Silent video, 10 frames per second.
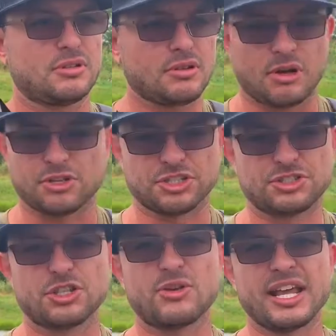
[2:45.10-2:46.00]
are just
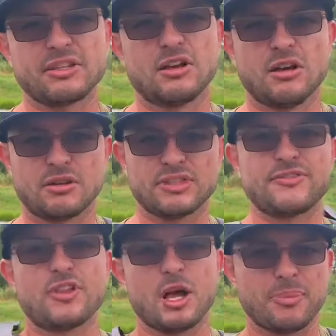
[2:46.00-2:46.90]
so dang long. They
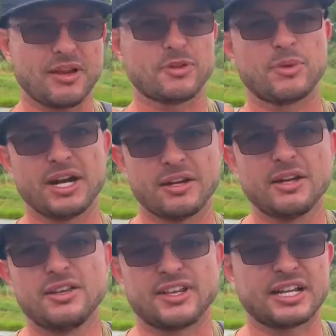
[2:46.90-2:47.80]
flop everywhere.
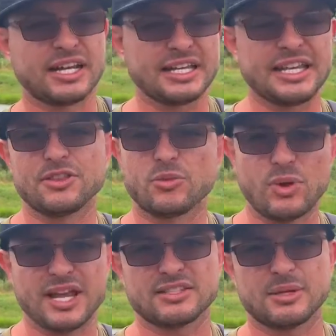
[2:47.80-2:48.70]
They kind of get in the
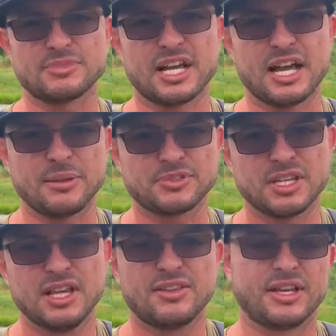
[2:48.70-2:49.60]
way sometimes.
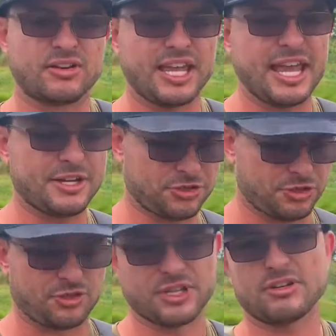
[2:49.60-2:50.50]
They'll catch
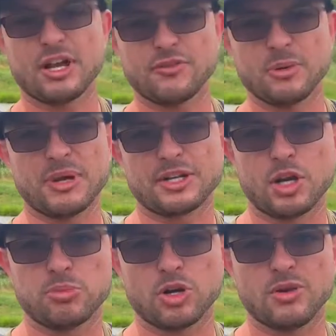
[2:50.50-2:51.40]
or they'll cover up my
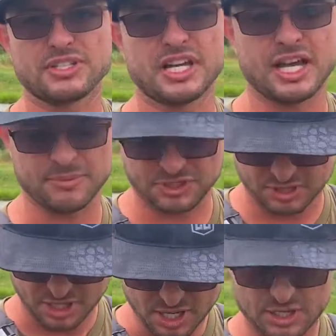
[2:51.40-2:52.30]
GoPro at times.
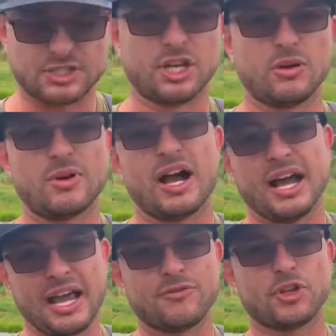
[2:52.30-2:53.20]
So I
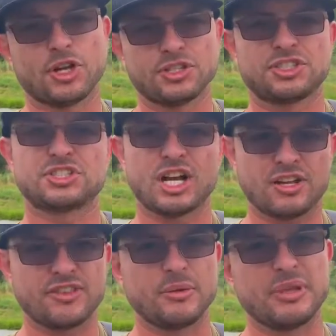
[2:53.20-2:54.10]
have learned to tuck
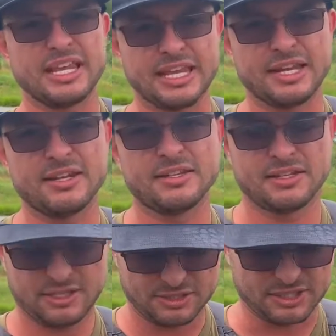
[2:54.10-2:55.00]
them in
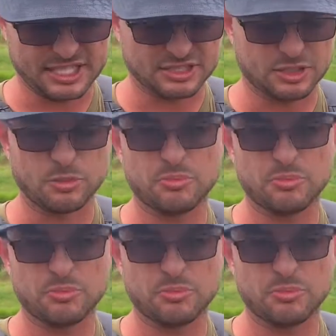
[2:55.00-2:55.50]
to these little